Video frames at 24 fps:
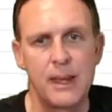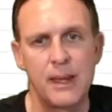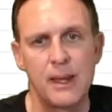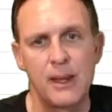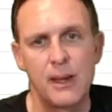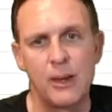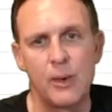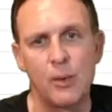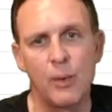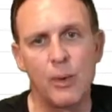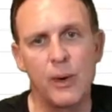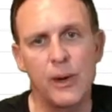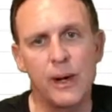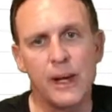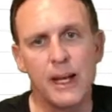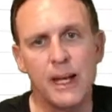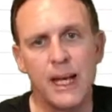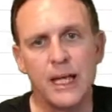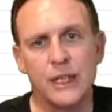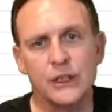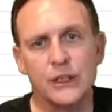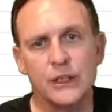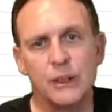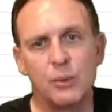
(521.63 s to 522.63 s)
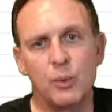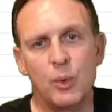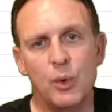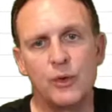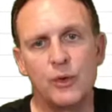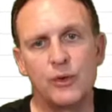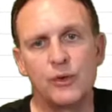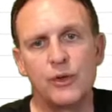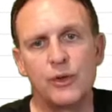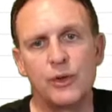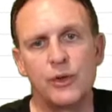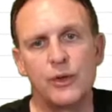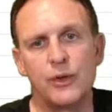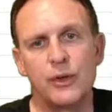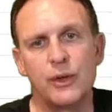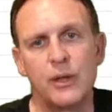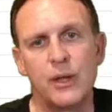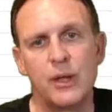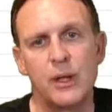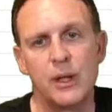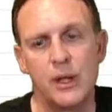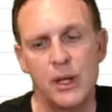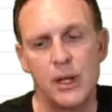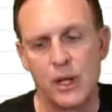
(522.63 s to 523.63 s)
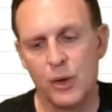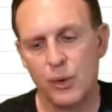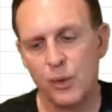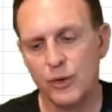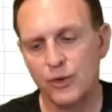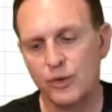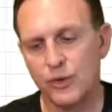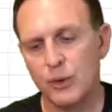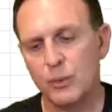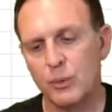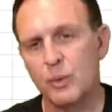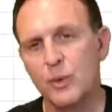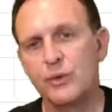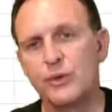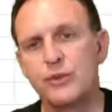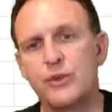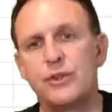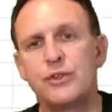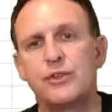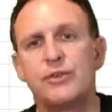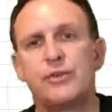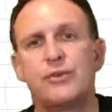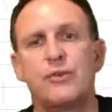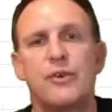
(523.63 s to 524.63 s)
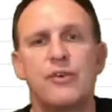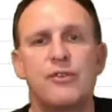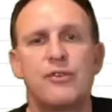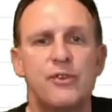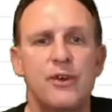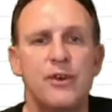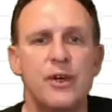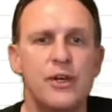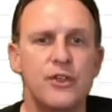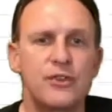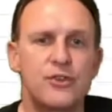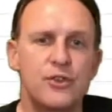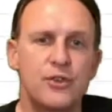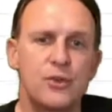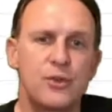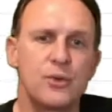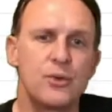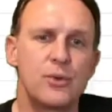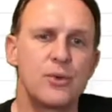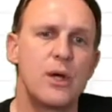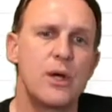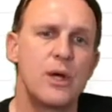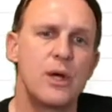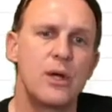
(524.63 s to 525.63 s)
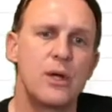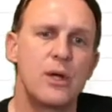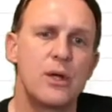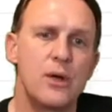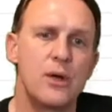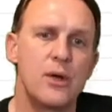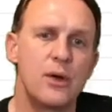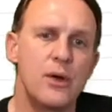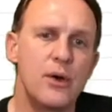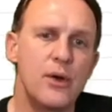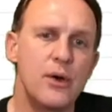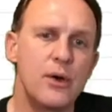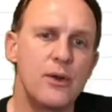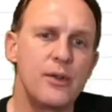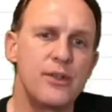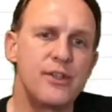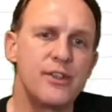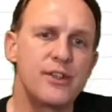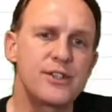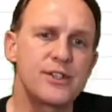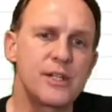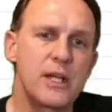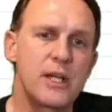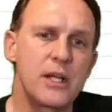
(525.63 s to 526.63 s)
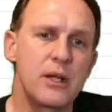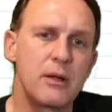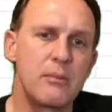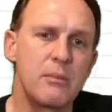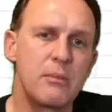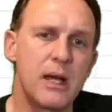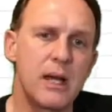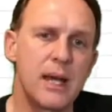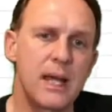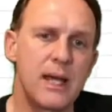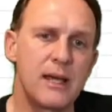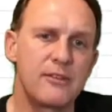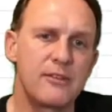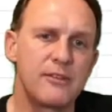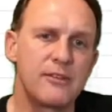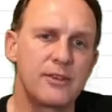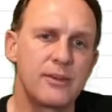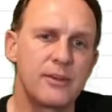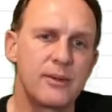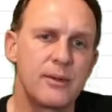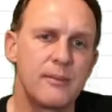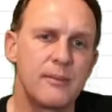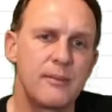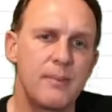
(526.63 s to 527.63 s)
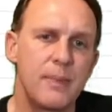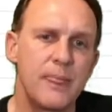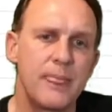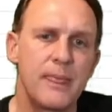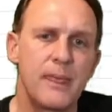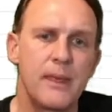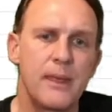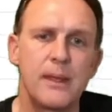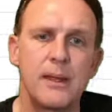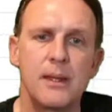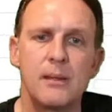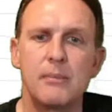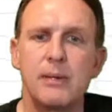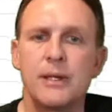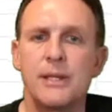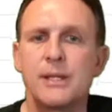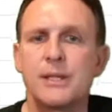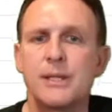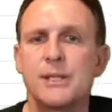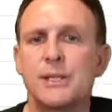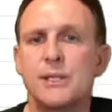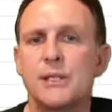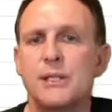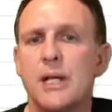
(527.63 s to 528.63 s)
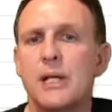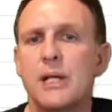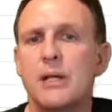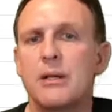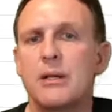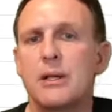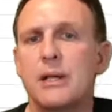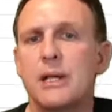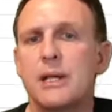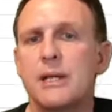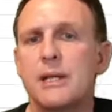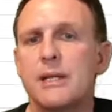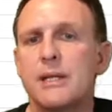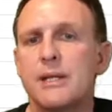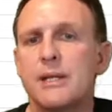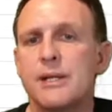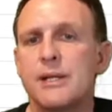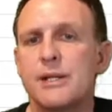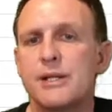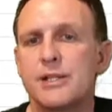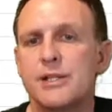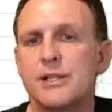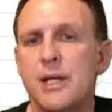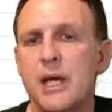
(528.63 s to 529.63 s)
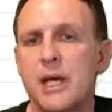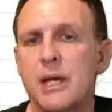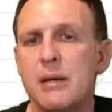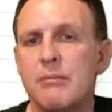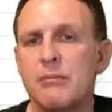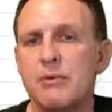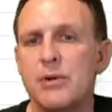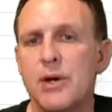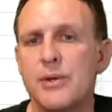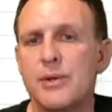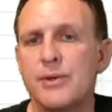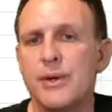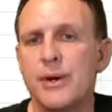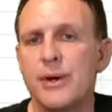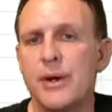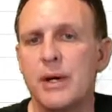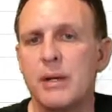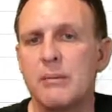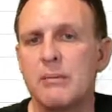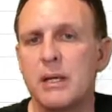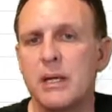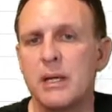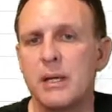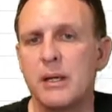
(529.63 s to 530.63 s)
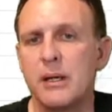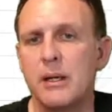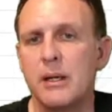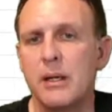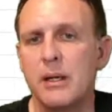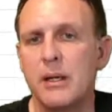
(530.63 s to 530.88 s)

What I actually wanted was I wanted to refer to not the cell on my left, but the cell in the same row that I'm in,